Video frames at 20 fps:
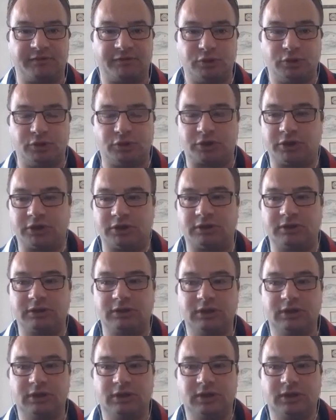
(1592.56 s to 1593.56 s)
If you look at
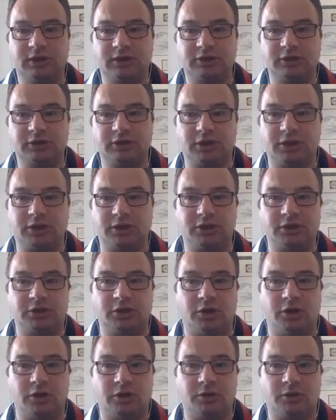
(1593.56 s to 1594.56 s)

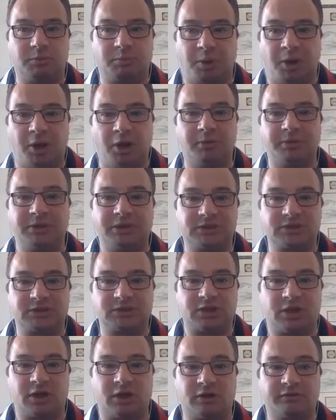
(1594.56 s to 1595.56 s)
your permanent
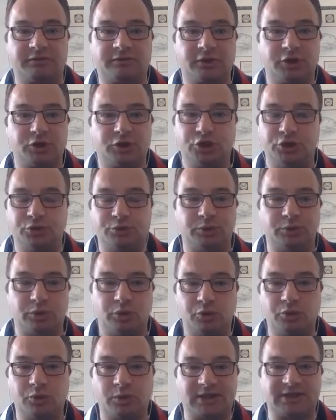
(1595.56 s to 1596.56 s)
staff, you will
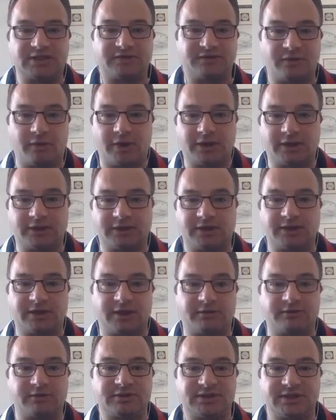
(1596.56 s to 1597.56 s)
always find that
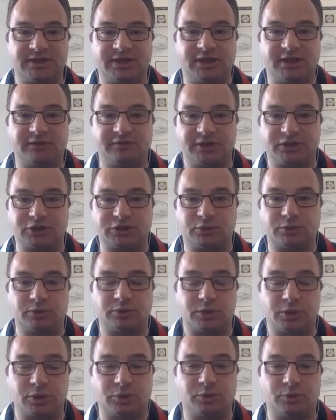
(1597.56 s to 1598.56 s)
there is an
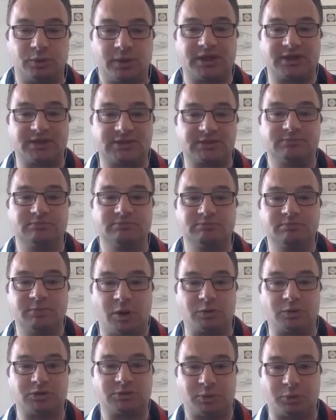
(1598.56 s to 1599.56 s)
individual who wears
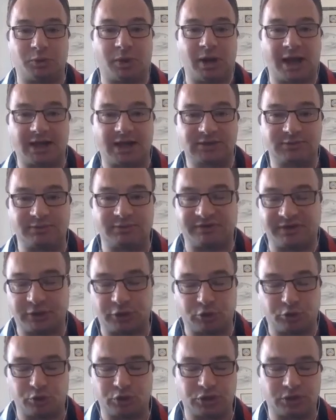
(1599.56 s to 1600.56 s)
multiple hats within
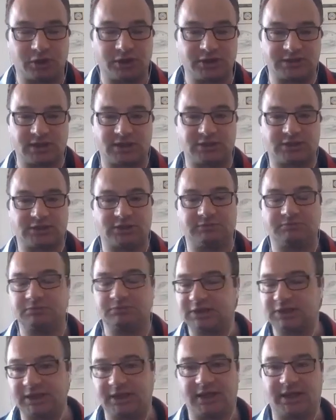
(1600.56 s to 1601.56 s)
an organization.
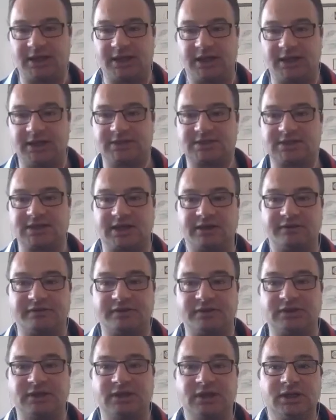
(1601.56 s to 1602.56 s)
It's a
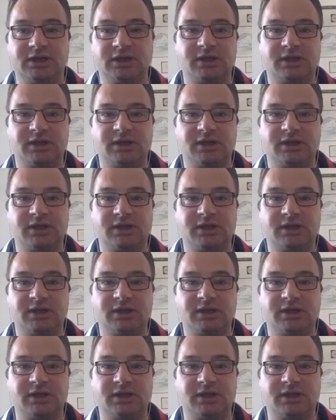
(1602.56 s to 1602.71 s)
given.